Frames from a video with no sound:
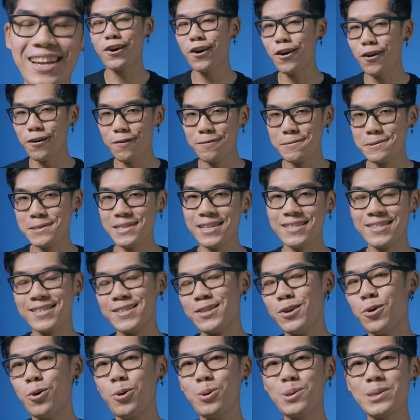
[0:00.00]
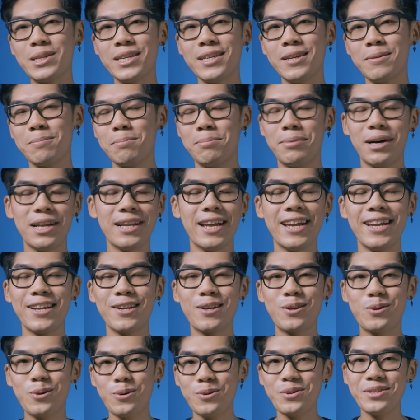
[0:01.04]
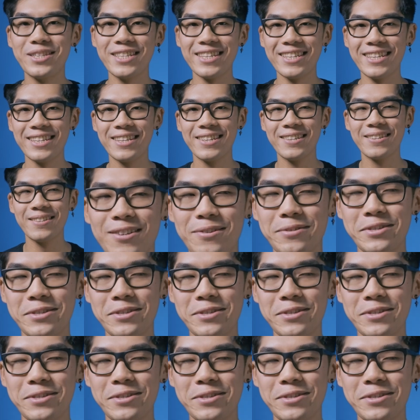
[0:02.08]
Curves is an oldie but a goldie.